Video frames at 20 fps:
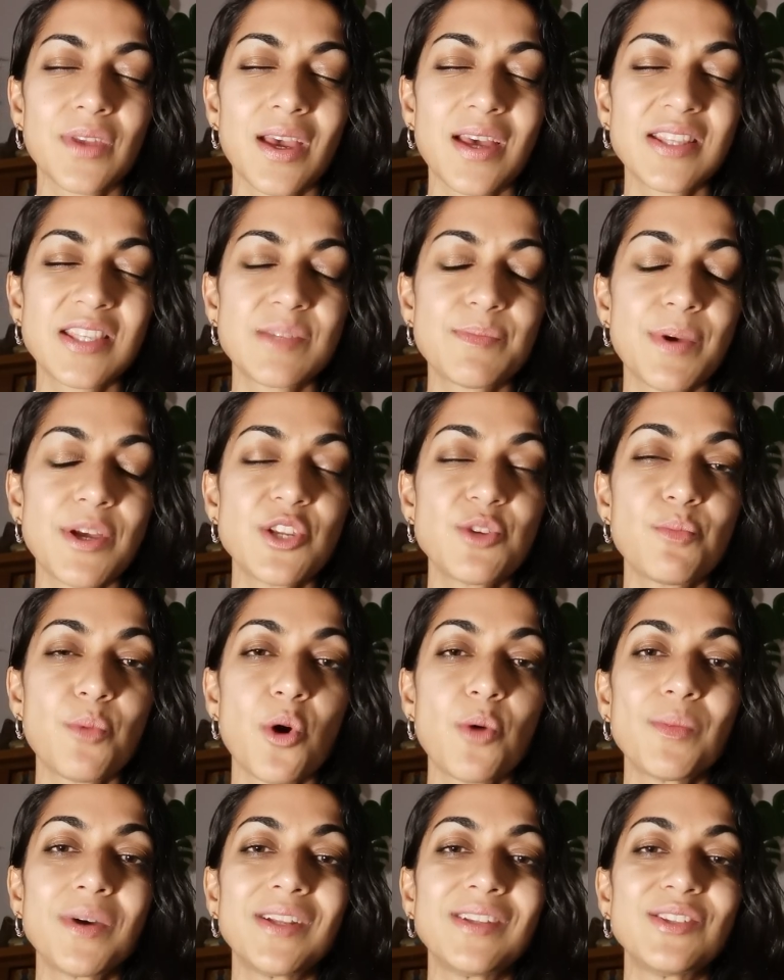and spend a
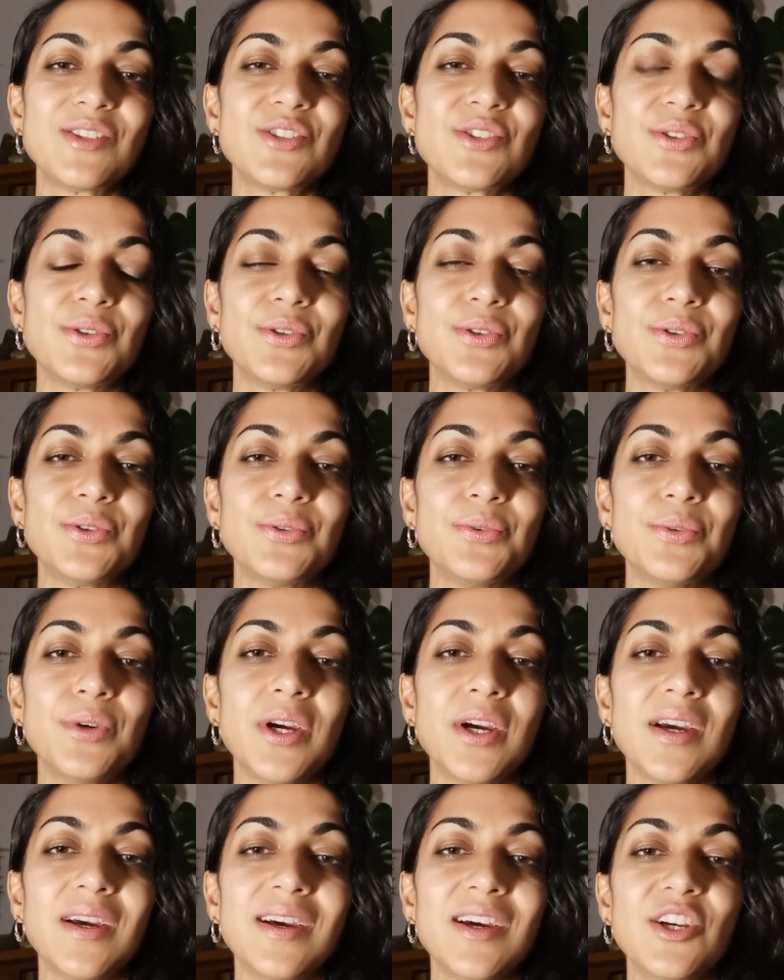moment to
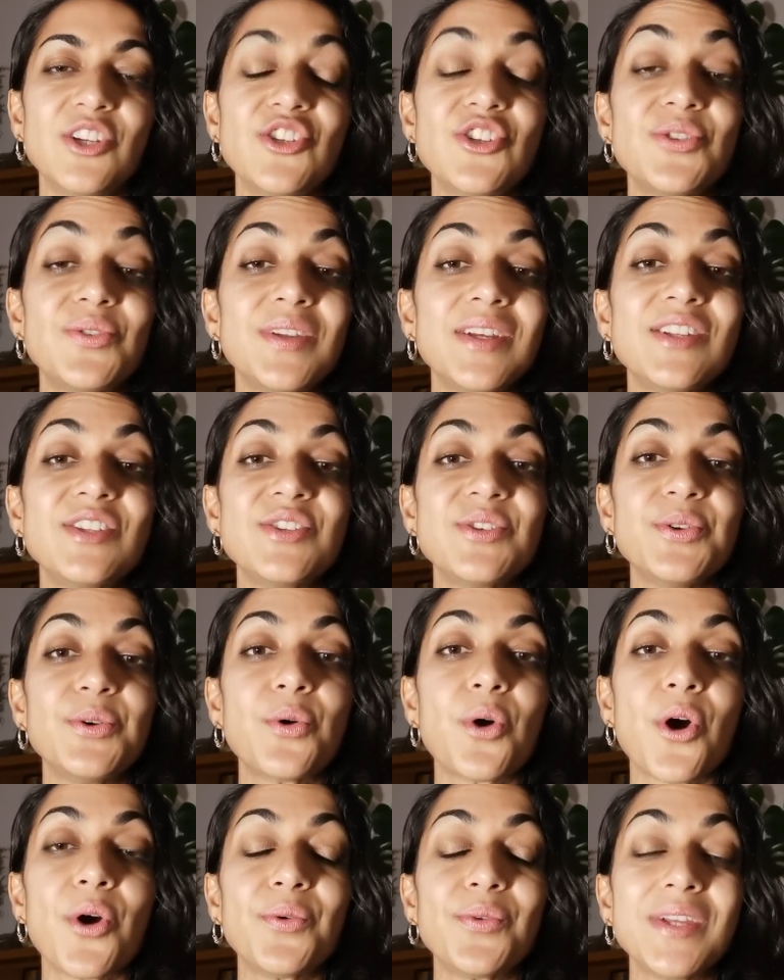tune into
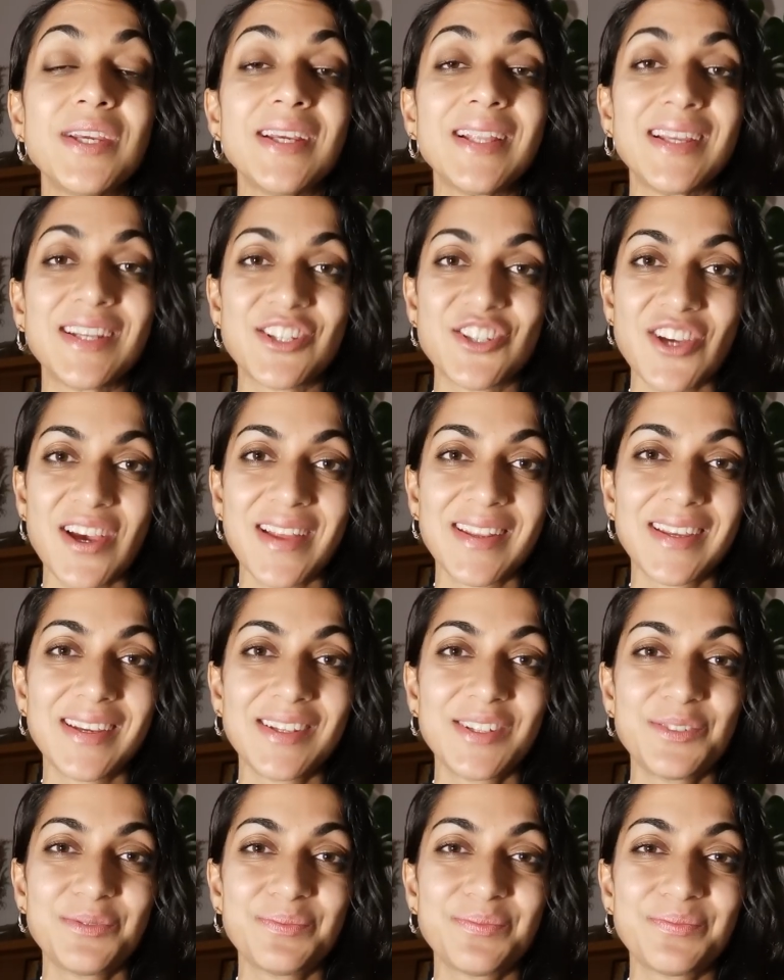your own healing journey.